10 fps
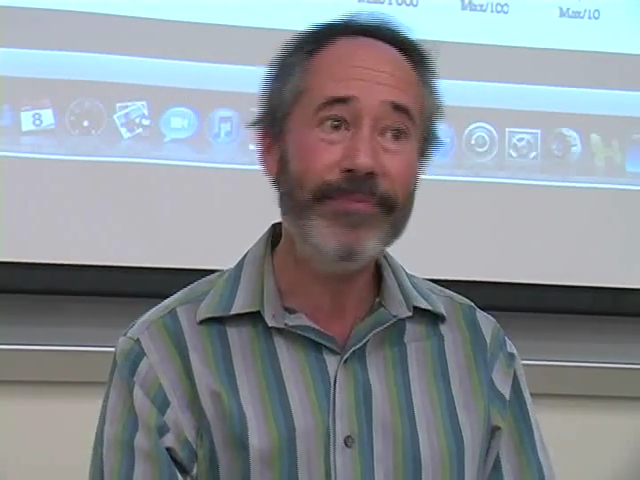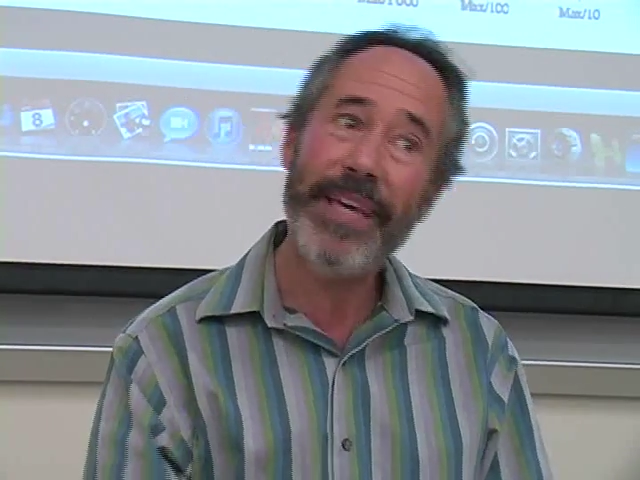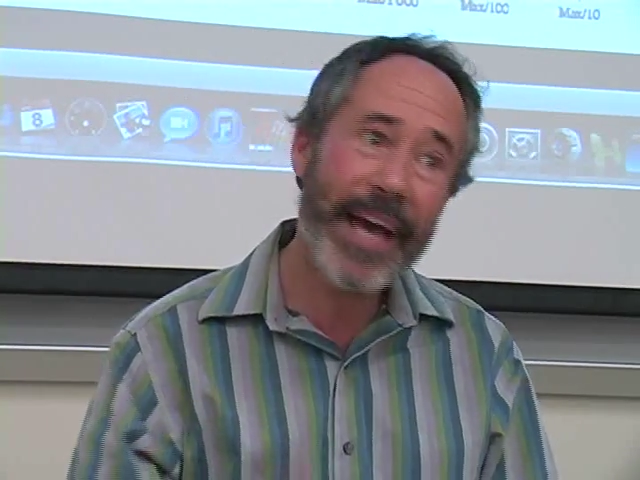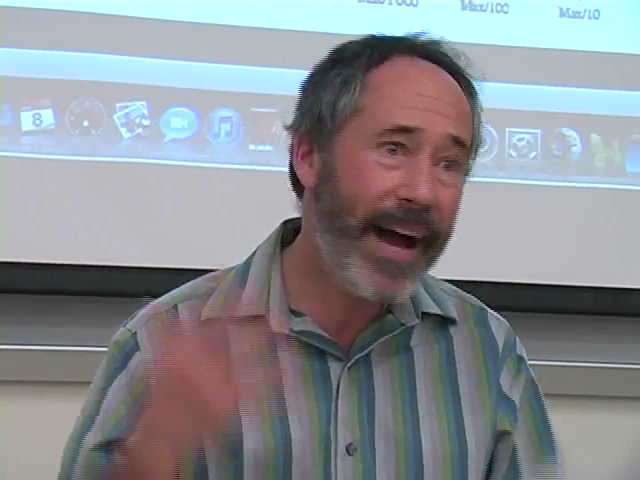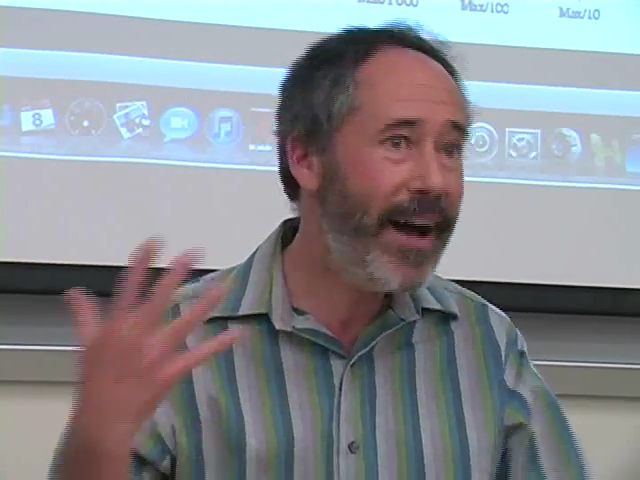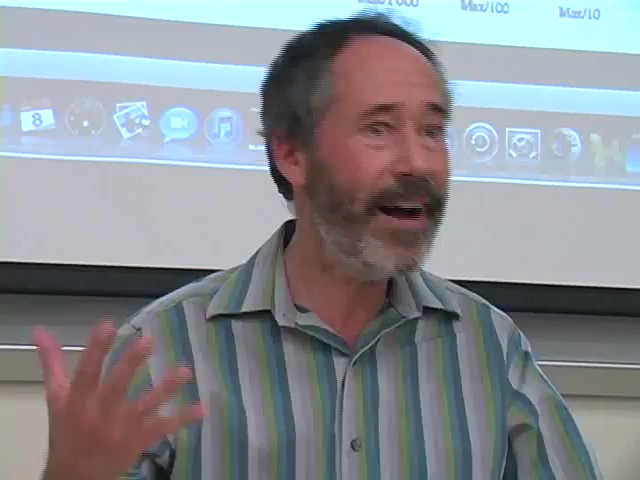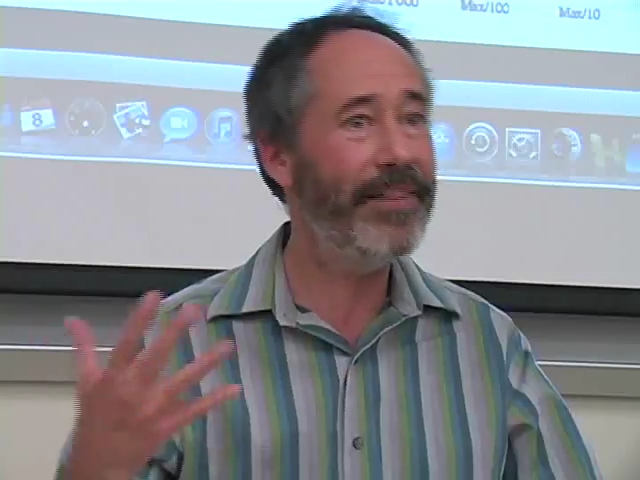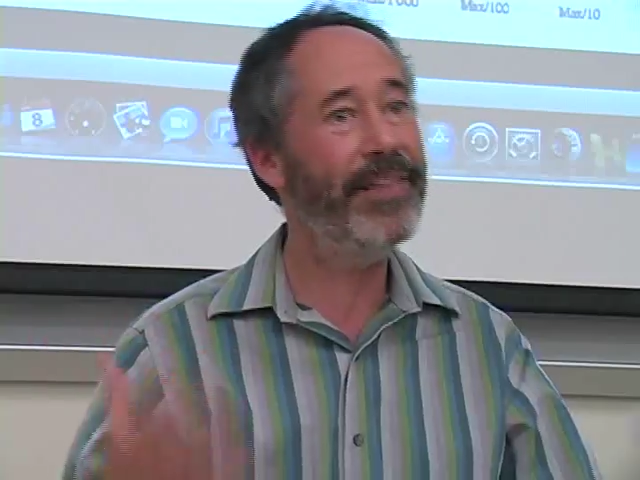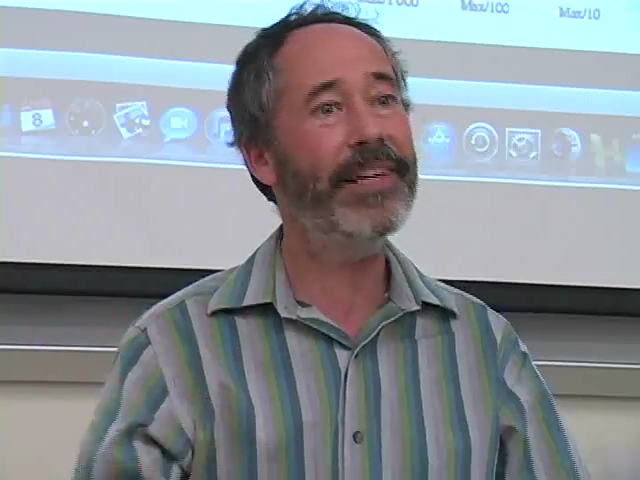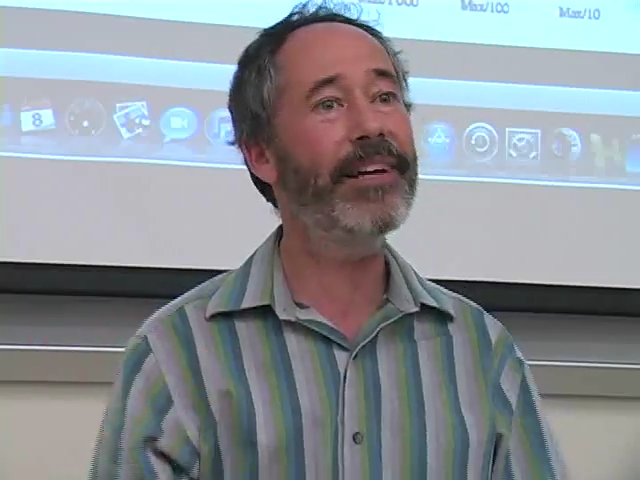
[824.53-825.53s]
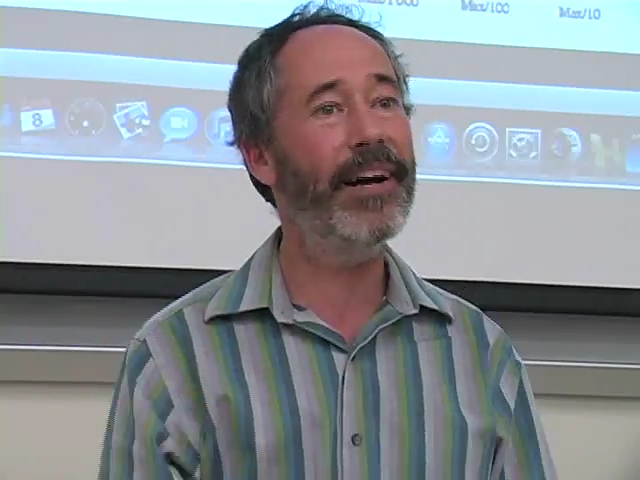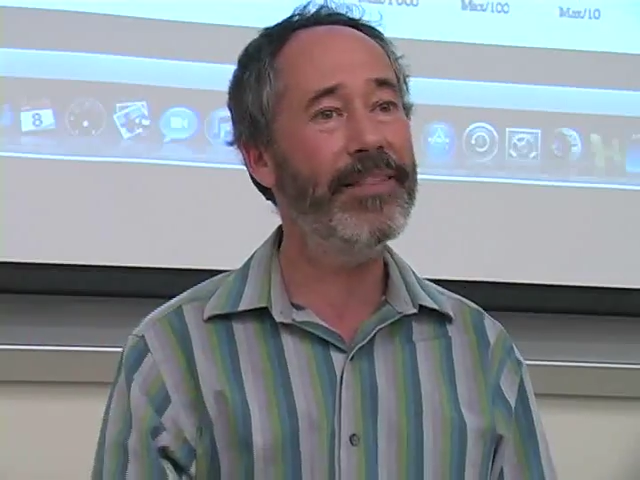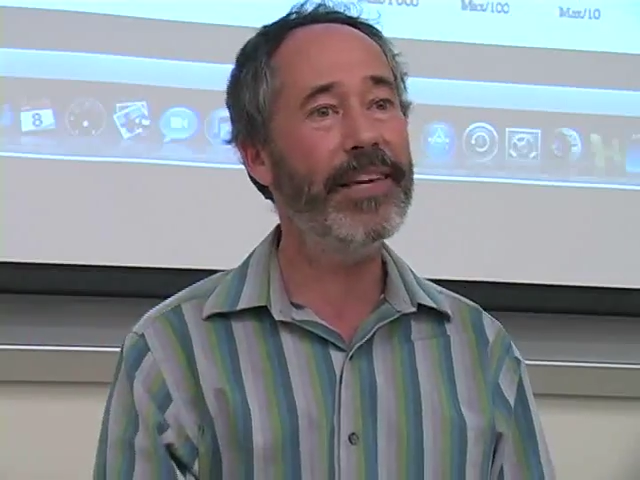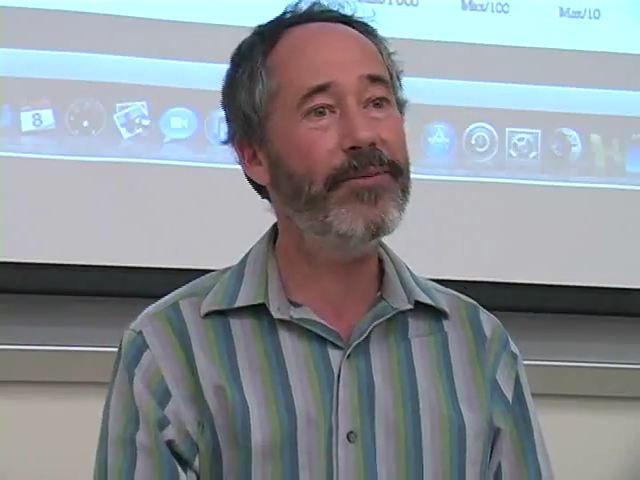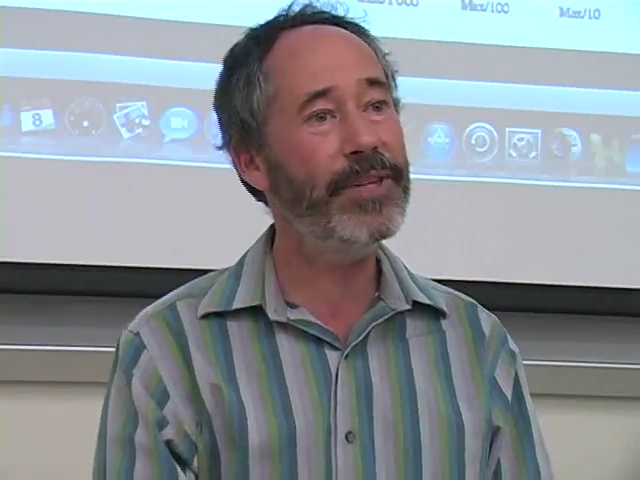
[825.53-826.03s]
yeah, I
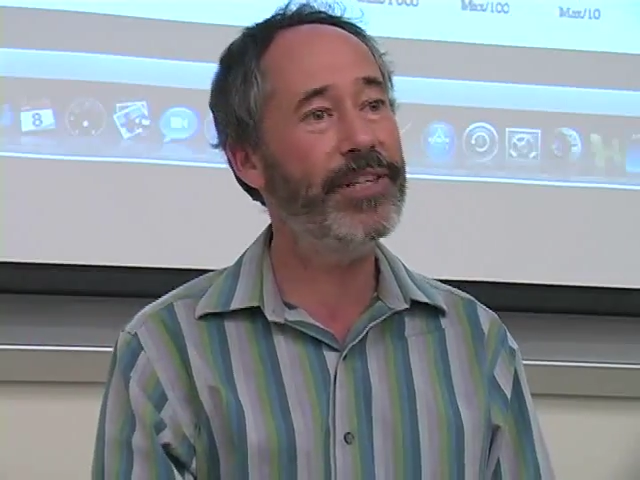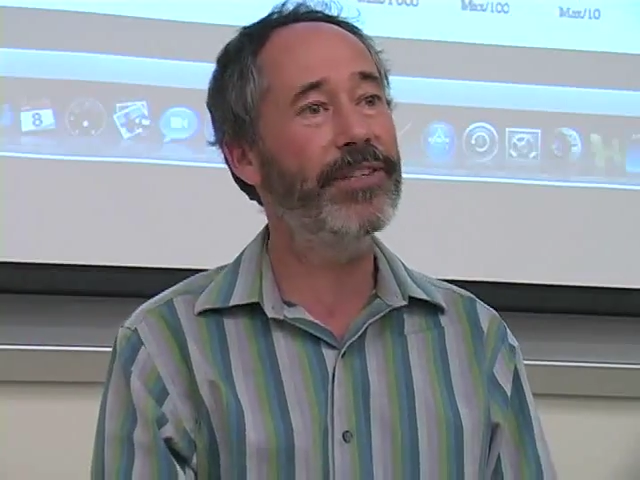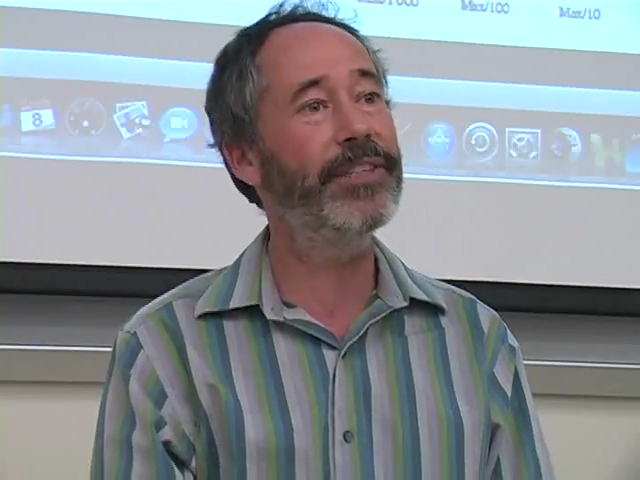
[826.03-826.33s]
think we still